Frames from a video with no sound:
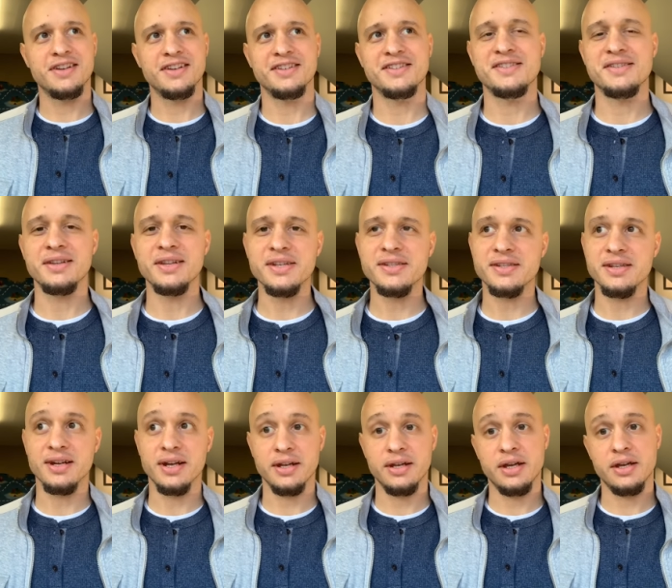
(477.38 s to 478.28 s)

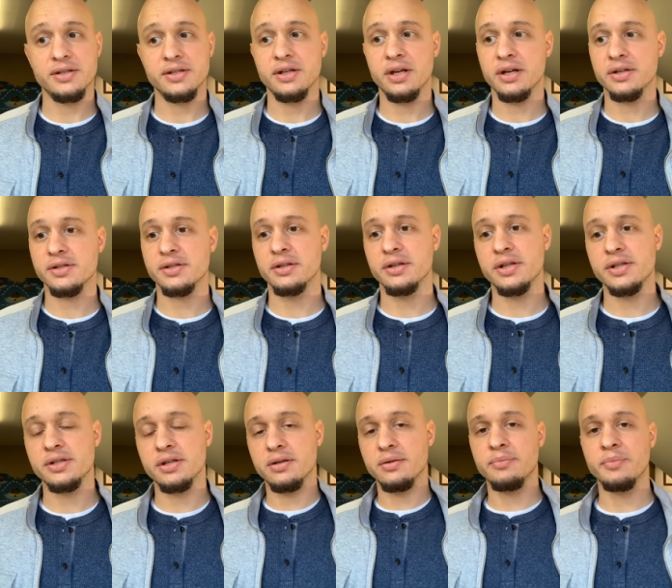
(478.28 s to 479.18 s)
solicit, I guess. Yeah,
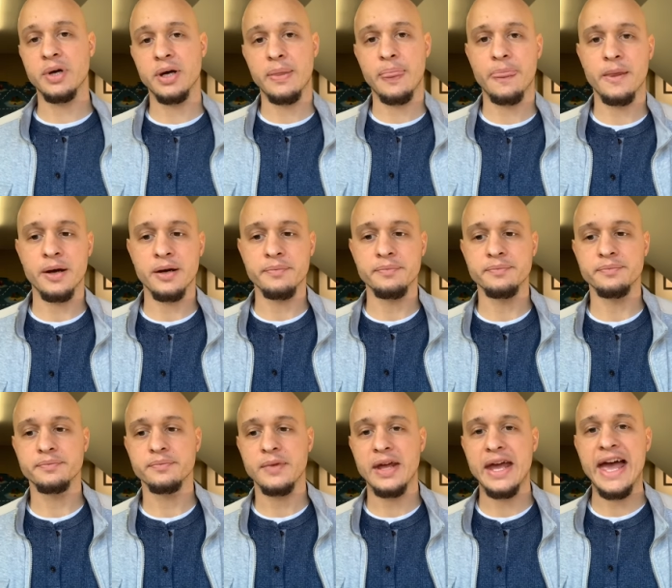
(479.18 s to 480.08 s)
solicit, but
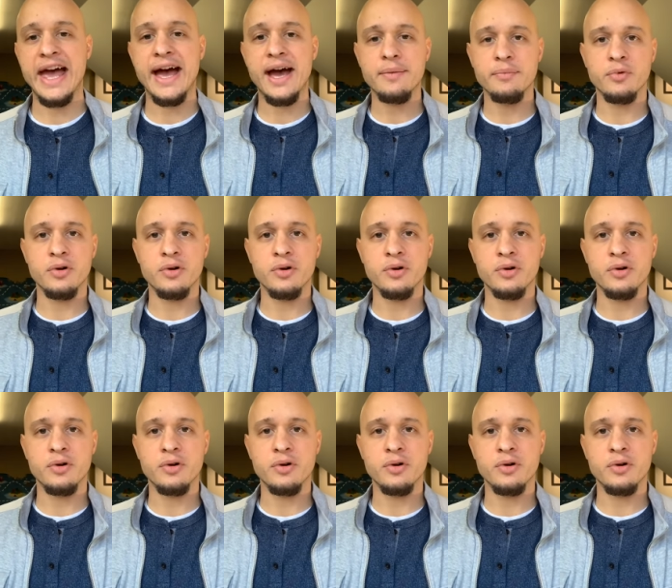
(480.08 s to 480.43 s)
add